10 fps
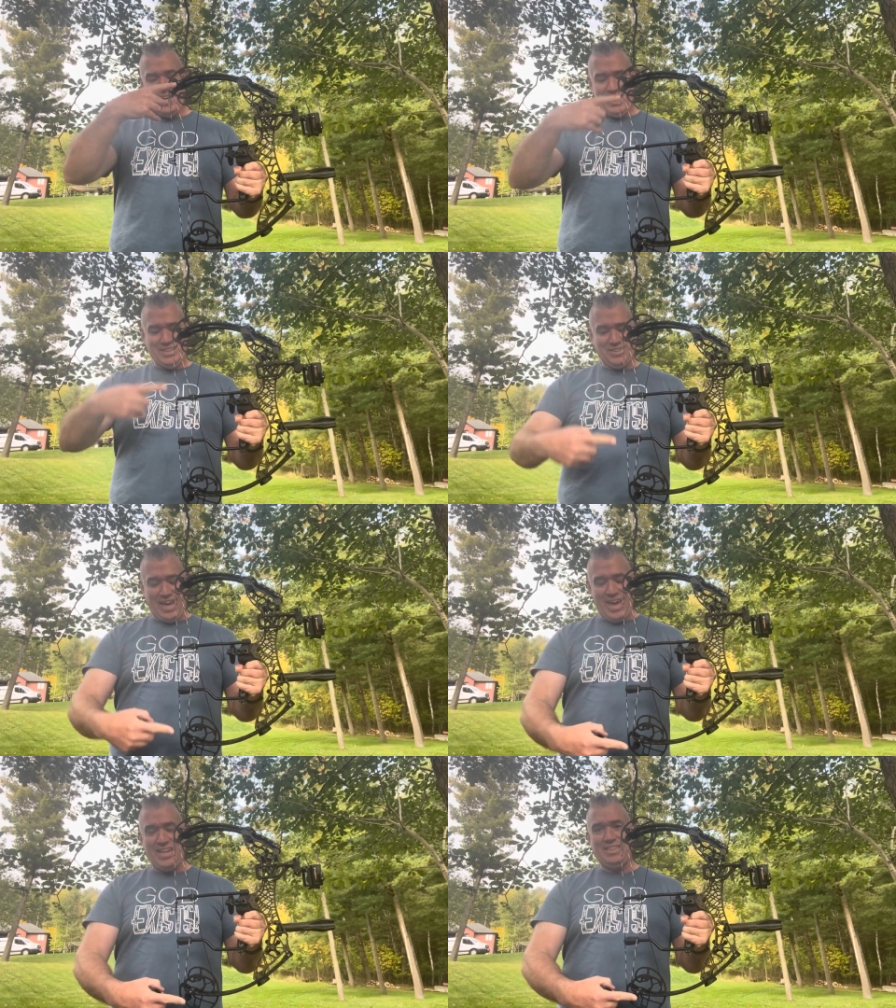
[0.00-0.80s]
is
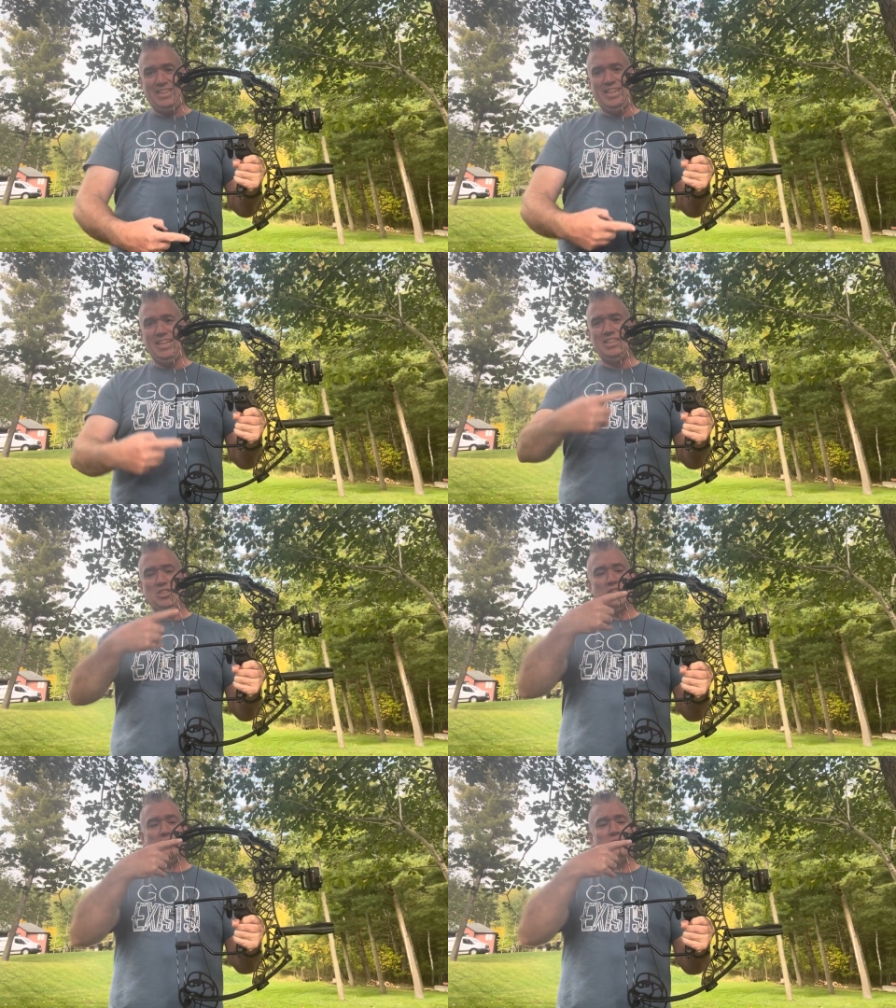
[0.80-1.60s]
18
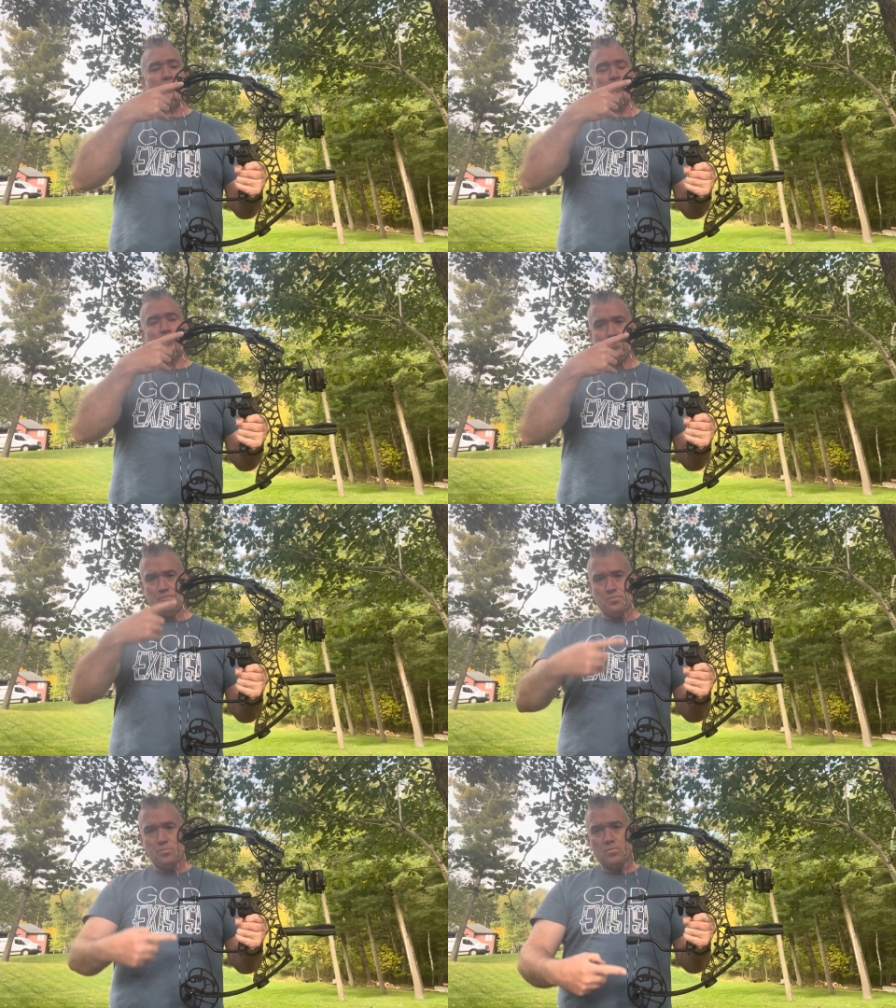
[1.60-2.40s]
inches
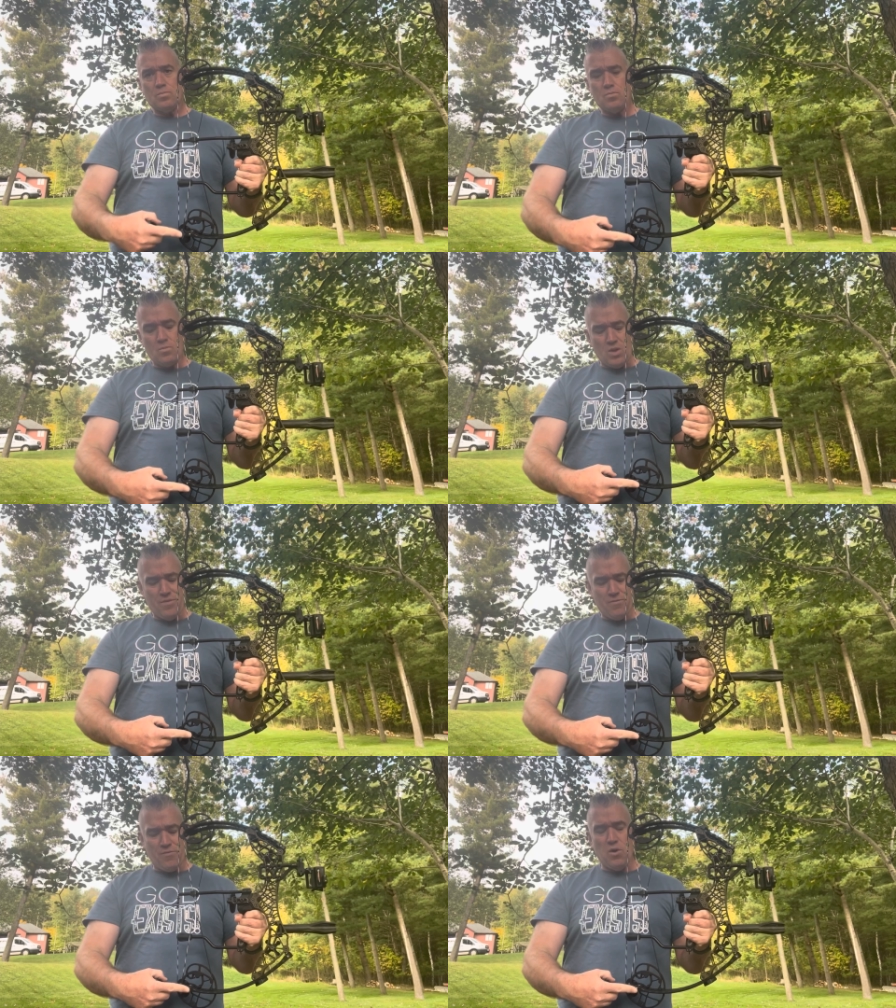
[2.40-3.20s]

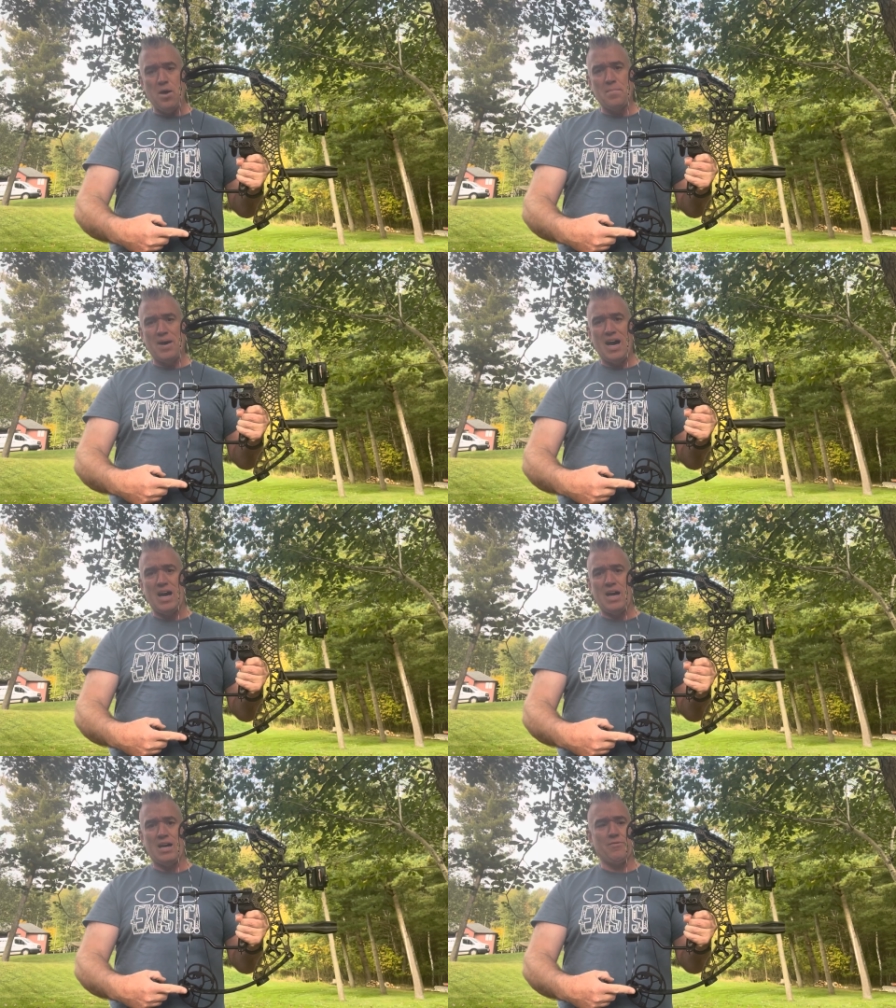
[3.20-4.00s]
from
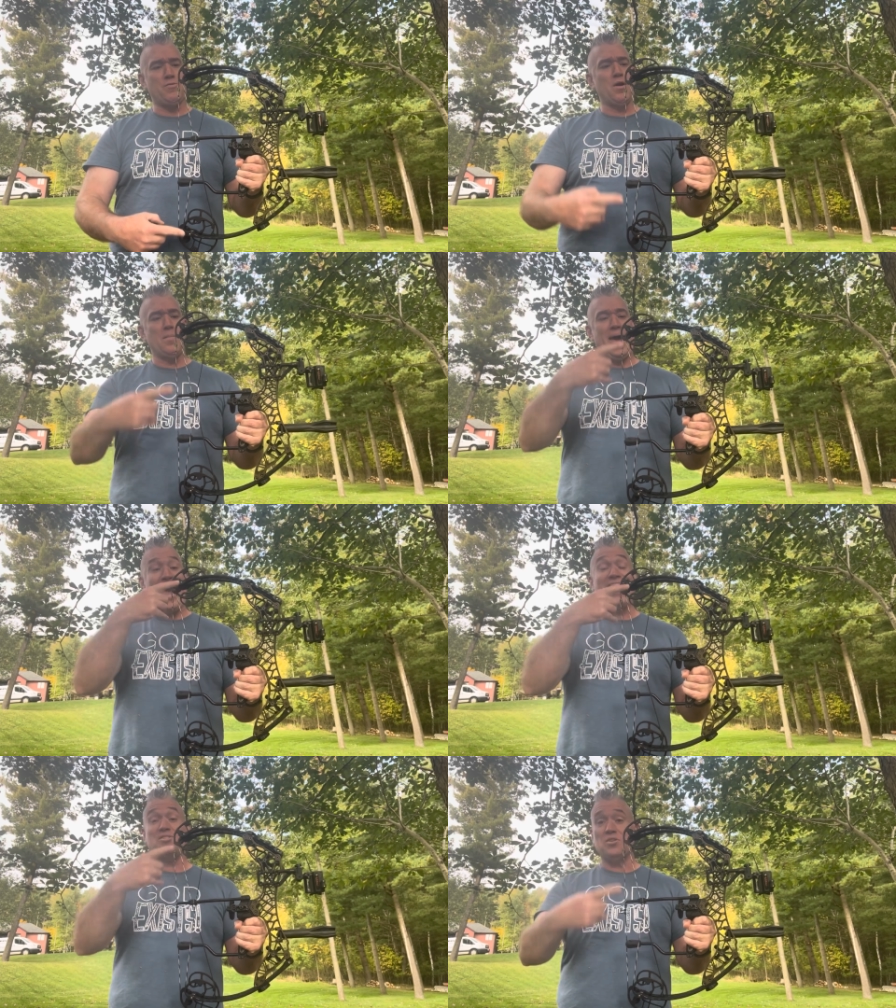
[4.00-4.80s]

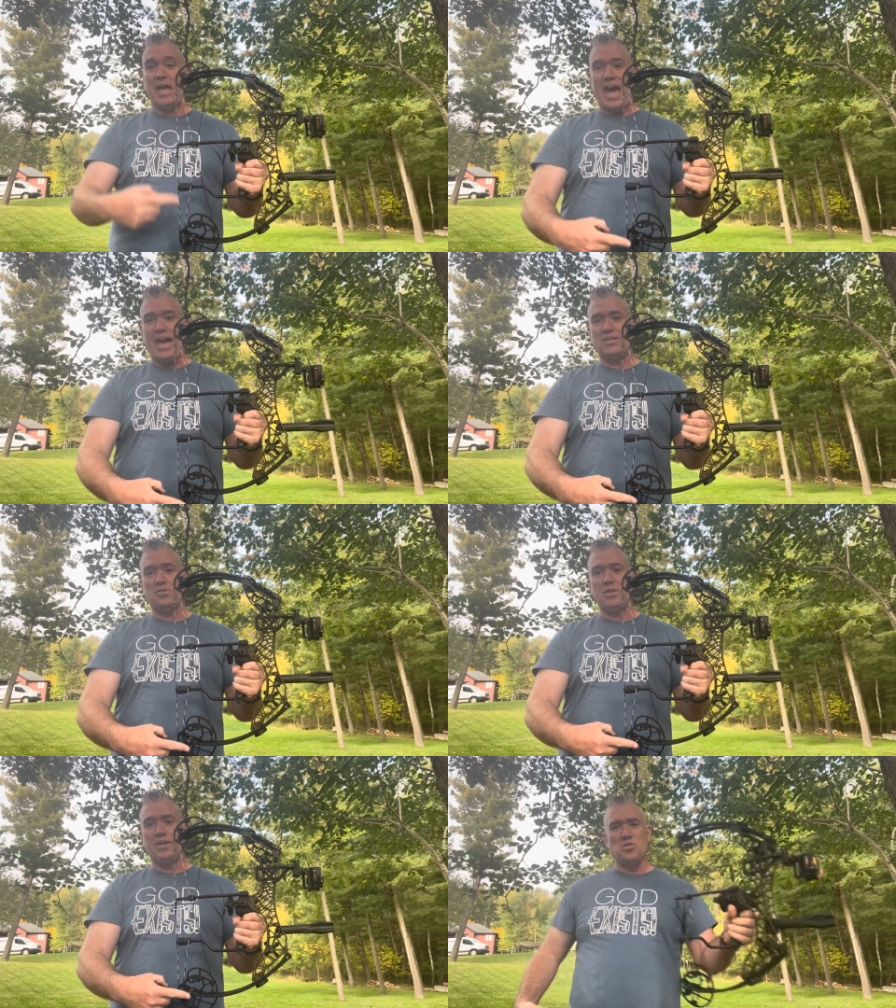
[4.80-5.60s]
axle to axle here.